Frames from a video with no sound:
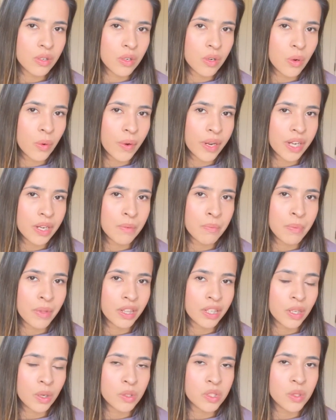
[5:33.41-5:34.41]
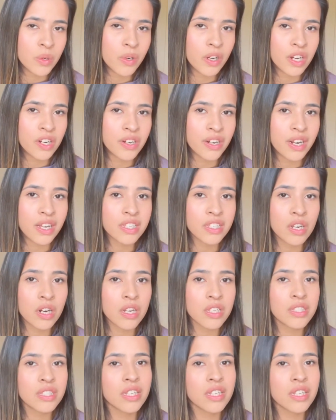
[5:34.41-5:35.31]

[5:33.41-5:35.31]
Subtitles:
going below 200, I started